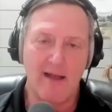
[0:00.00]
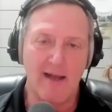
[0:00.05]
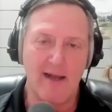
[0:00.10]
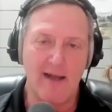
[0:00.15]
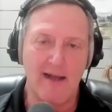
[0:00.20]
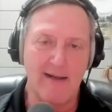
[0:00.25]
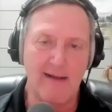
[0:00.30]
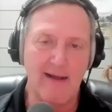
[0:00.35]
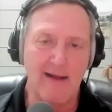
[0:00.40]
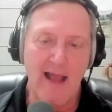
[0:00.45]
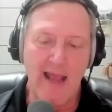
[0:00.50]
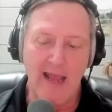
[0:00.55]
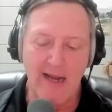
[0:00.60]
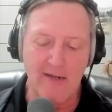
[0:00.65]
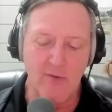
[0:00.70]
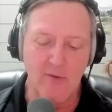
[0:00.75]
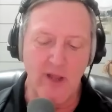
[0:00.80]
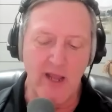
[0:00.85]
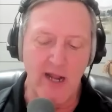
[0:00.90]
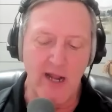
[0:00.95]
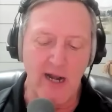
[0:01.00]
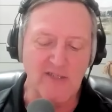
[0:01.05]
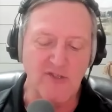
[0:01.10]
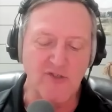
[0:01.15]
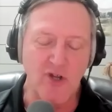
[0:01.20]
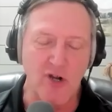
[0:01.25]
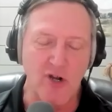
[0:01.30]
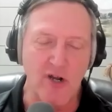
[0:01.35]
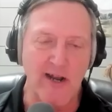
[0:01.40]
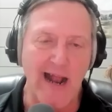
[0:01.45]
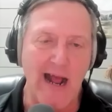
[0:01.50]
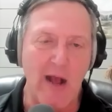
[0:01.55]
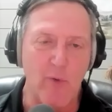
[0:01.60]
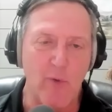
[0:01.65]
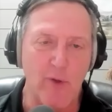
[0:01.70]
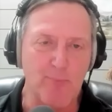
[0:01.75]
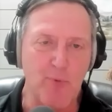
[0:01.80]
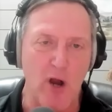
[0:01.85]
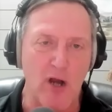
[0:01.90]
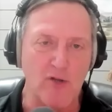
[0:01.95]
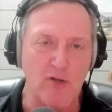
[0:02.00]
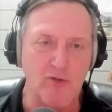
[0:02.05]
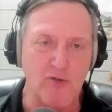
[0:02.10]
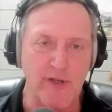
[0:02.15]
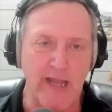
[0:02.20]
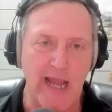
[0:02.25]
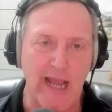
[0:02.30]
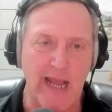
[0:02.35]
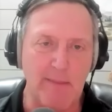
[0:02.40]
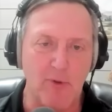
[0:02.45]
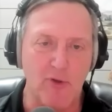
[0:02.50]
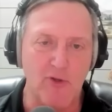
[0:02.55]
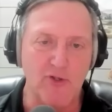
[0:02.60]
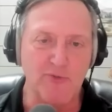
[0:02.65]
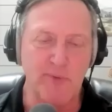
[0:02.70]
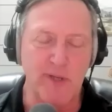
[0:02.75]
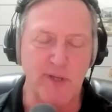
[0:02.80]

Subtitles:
And I started out with Procter and Gamble.